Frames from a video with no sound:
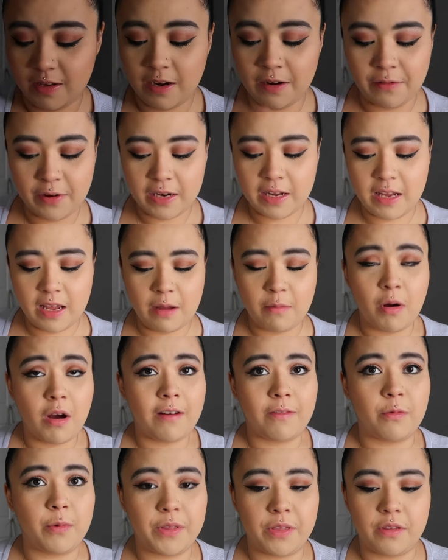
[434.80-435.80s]
It already came
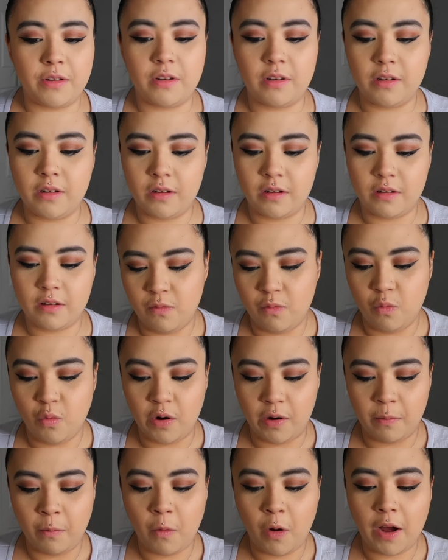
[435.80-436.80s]
off with the
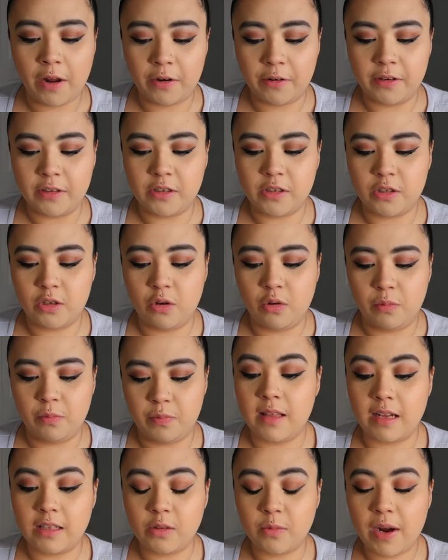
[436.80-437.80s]
warm water and soap.
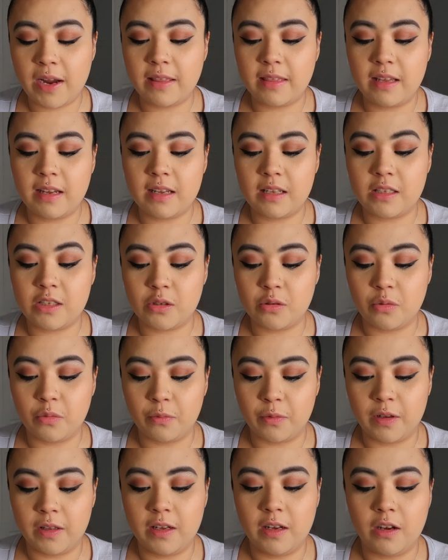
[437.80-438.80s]
That's why I think it's
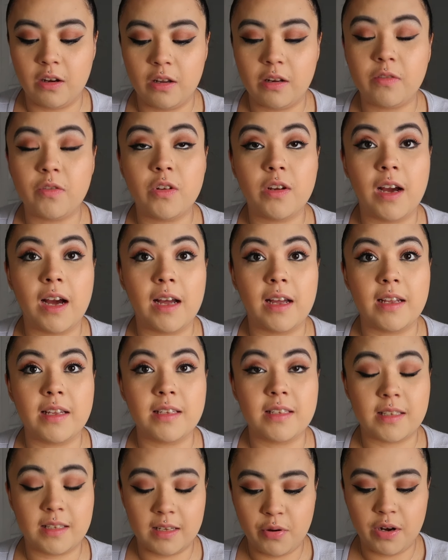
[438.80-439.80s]
really good if you
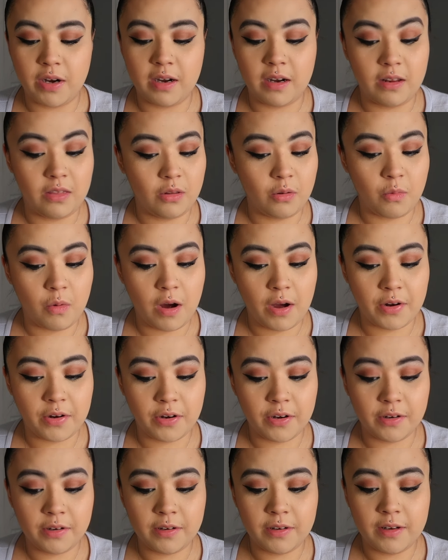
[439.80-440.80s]
guys put it in the
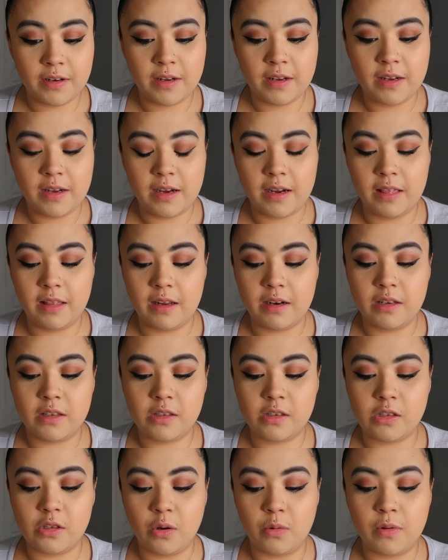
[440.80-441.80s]
water and let it
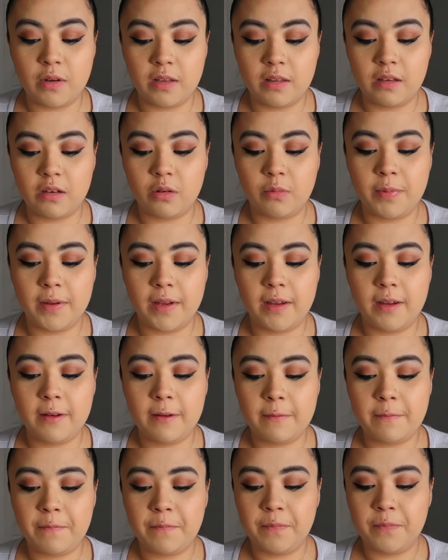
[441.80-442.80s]
soak a little bit.